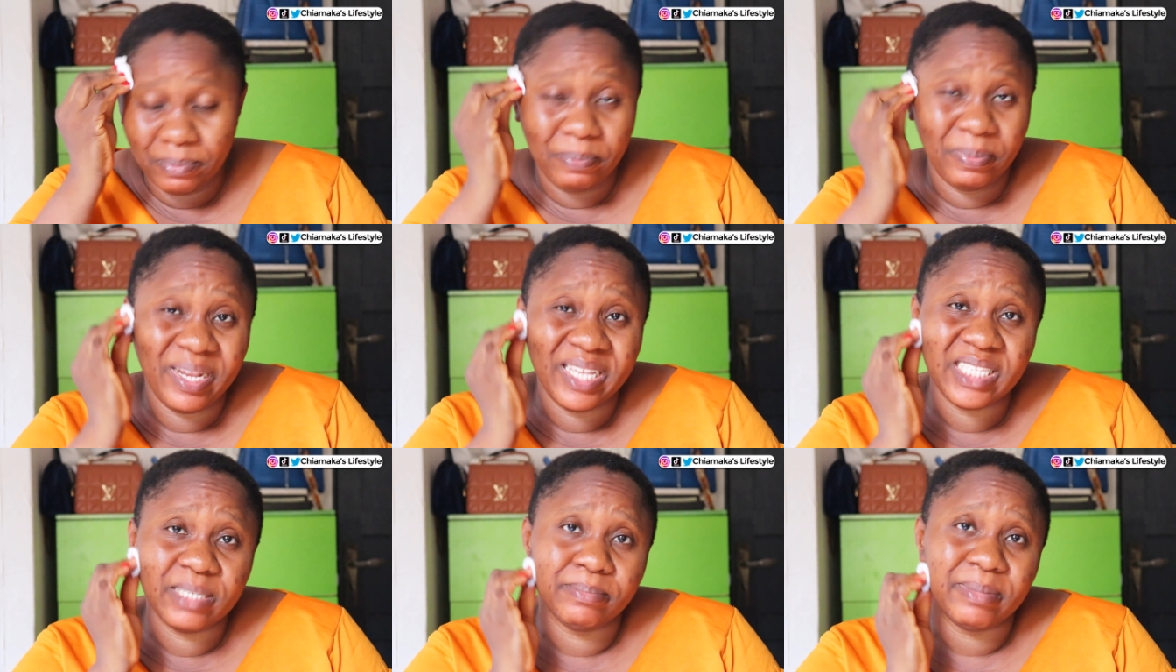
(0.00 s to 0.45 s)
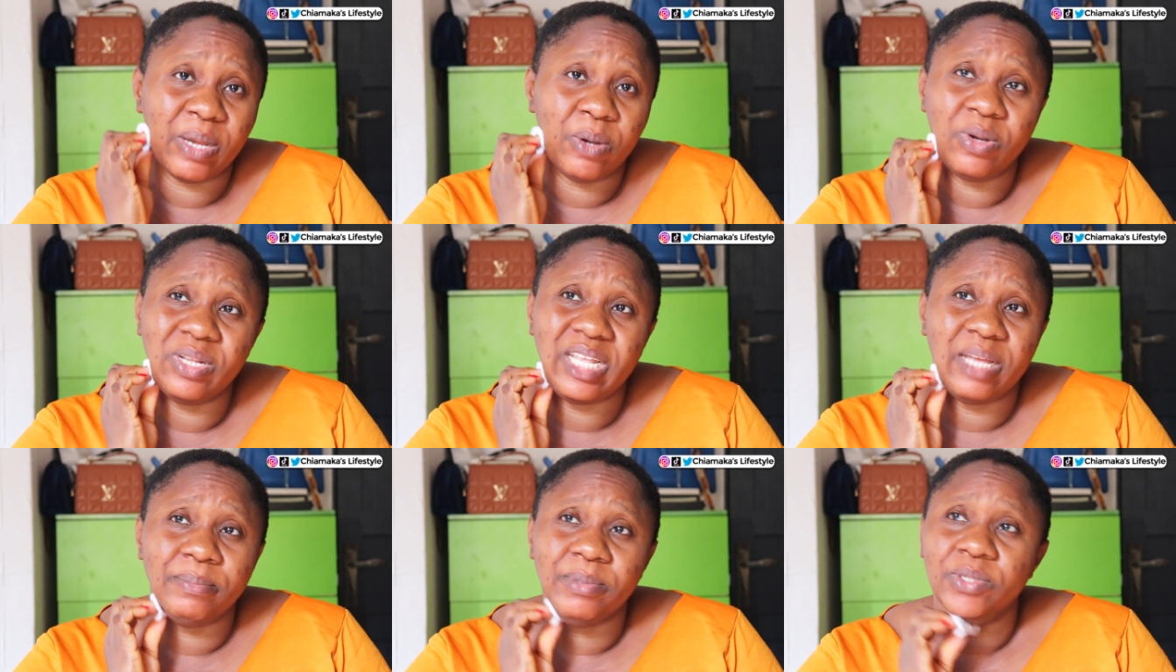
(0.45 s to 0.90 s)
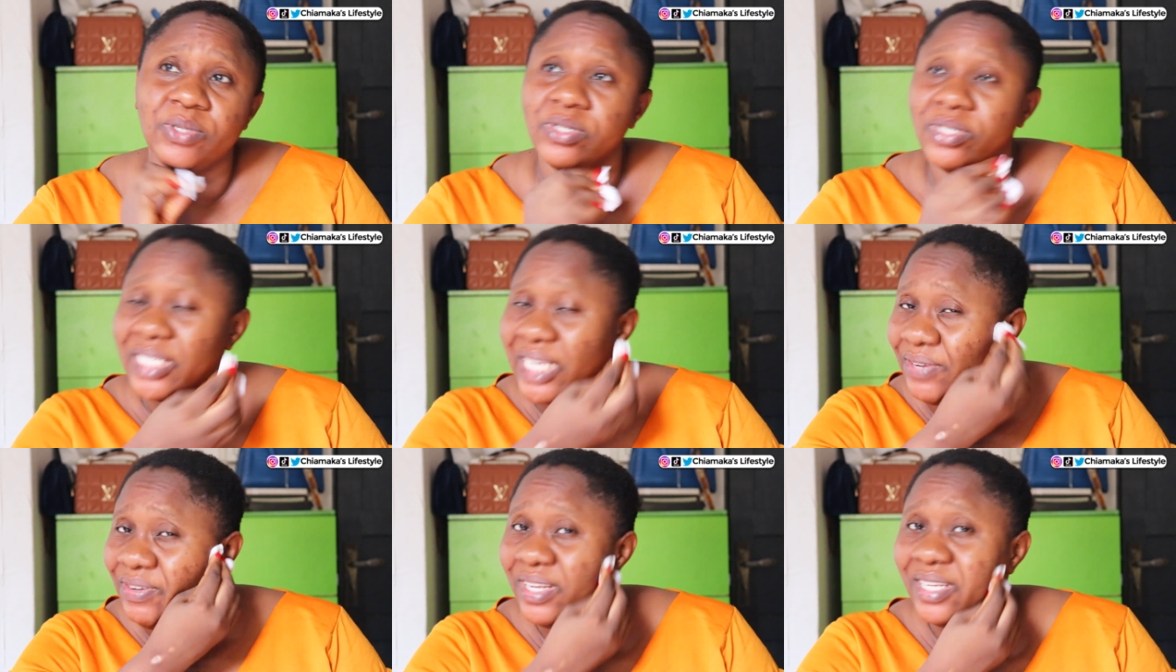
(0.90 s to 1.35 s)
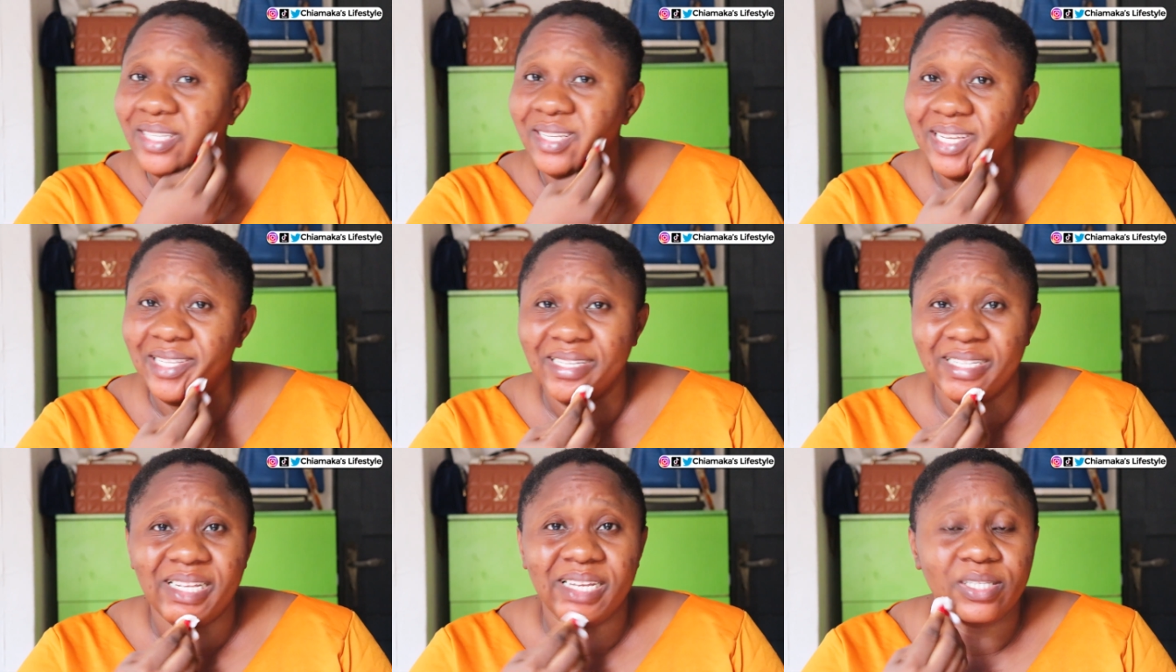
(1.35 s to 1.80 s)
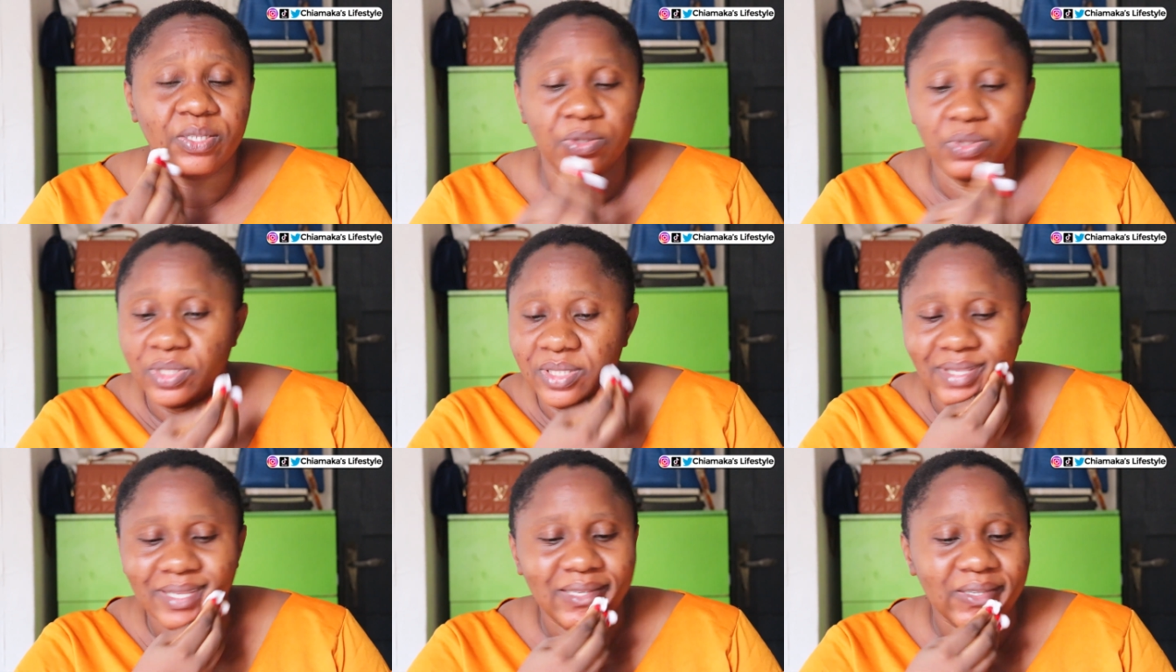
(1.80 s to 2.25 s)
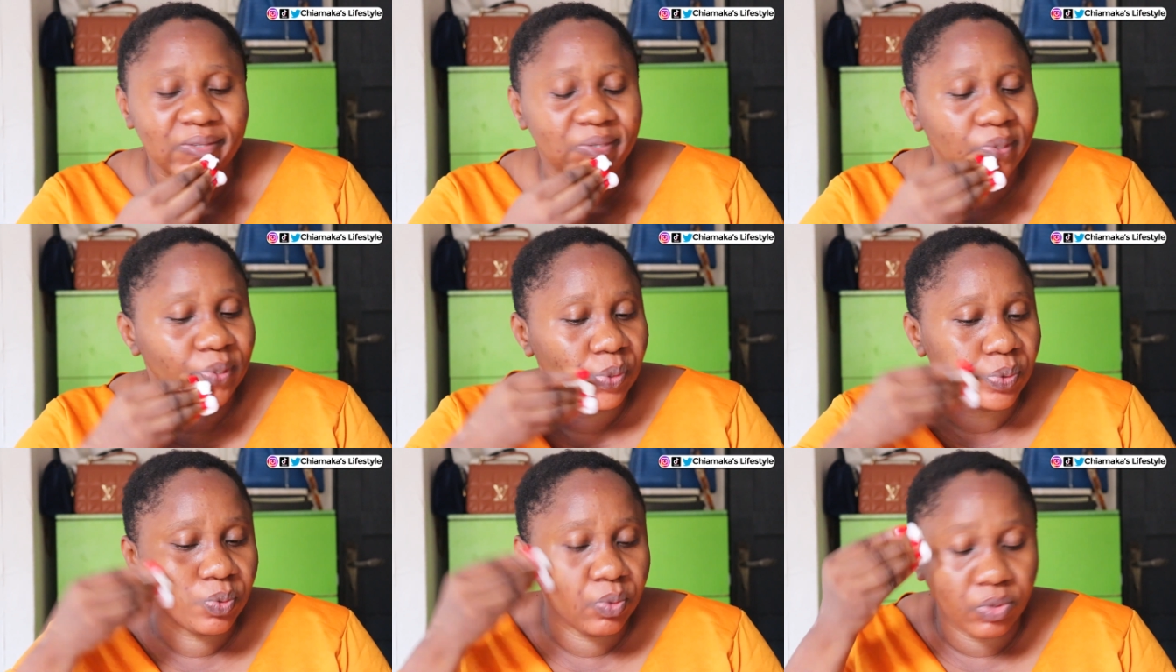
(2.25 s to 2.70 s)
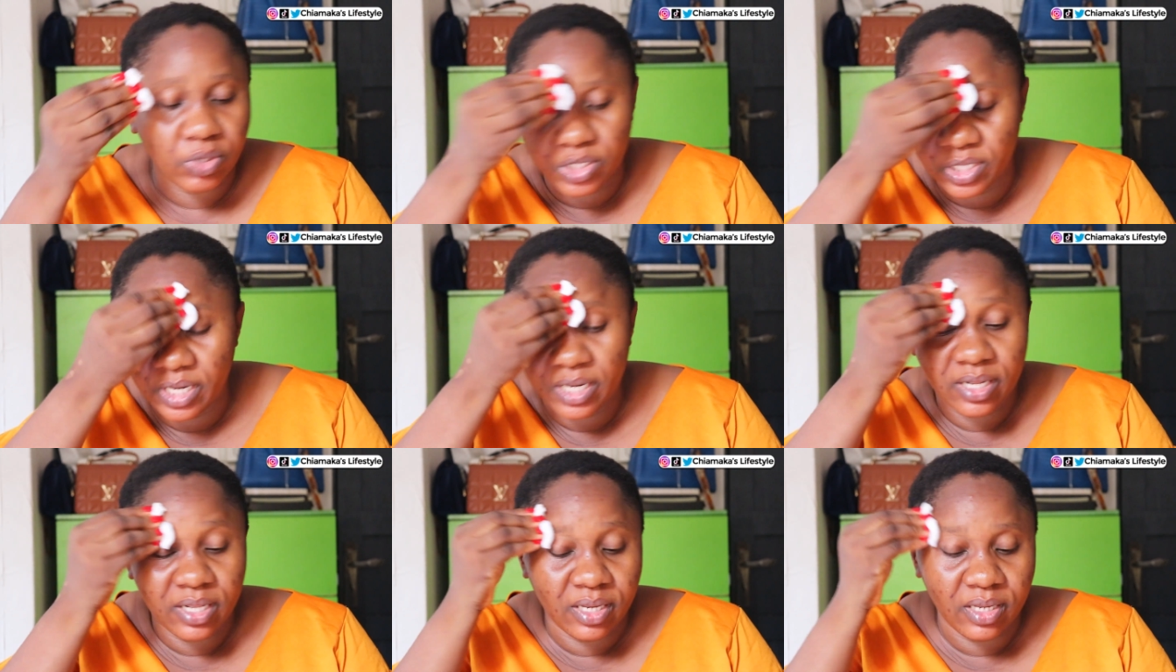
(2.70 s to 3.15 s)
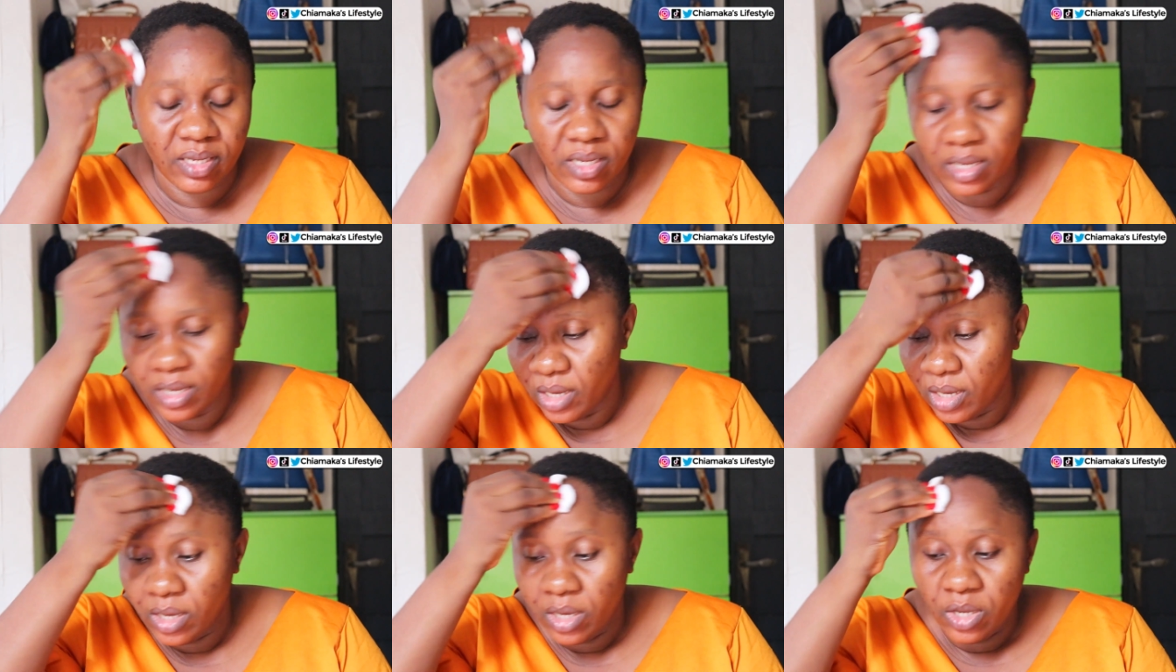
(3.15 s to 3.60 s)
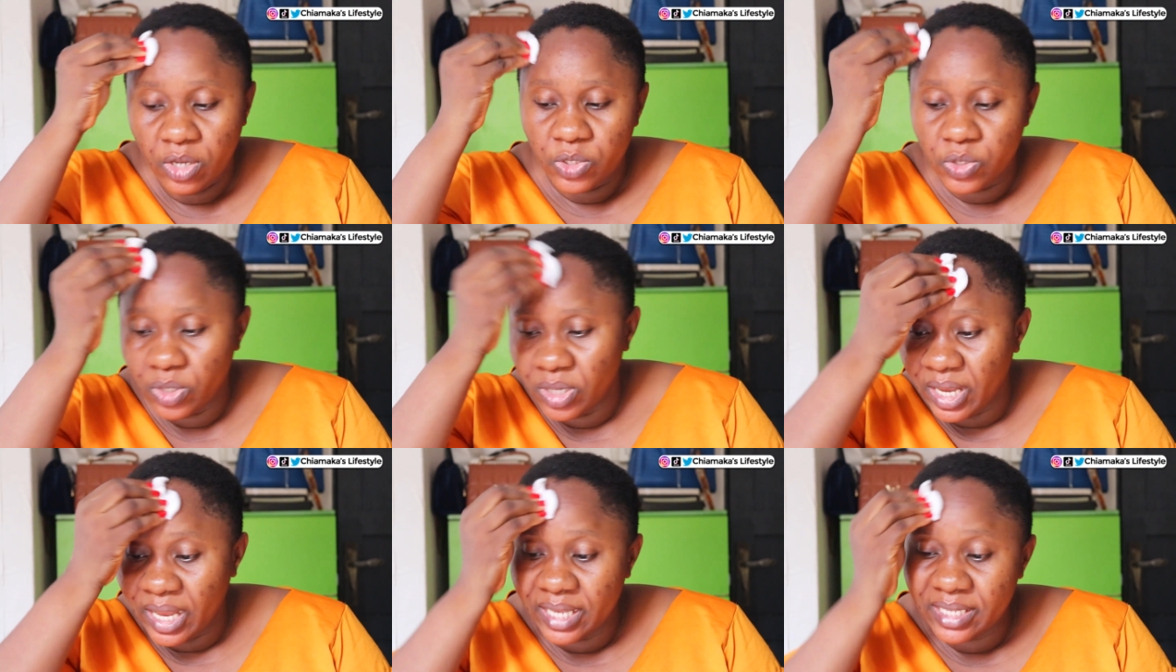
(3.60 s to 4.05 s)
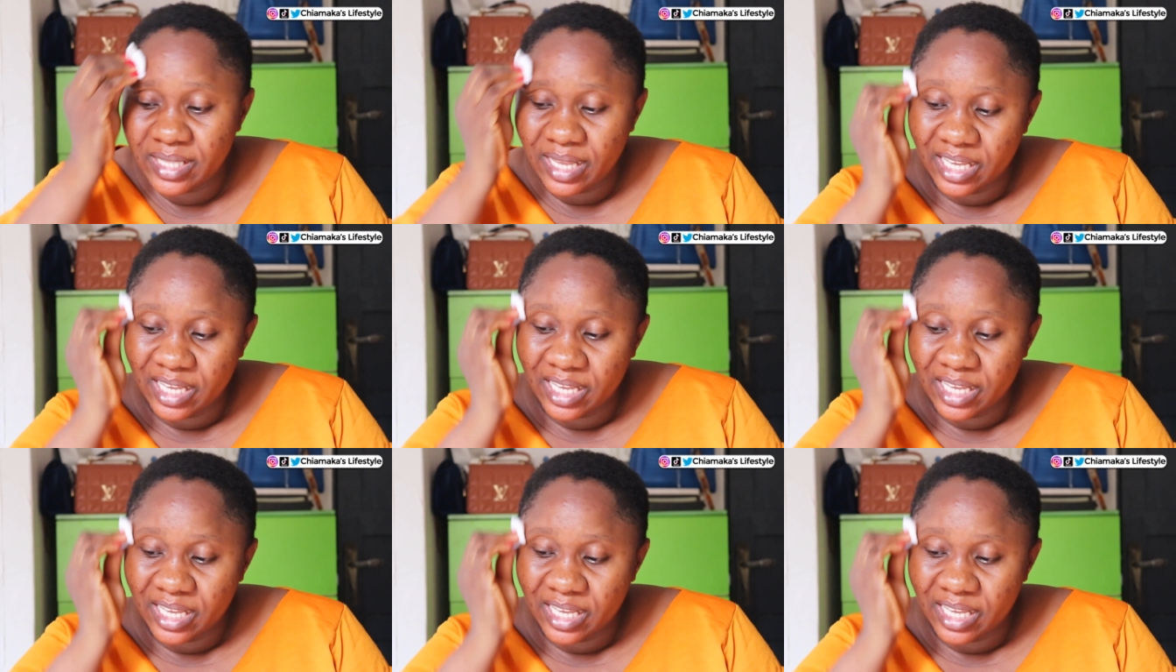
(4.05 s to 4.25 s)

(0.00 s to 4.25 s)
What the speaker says: place my order, because I really needed those things so urgently. So guys,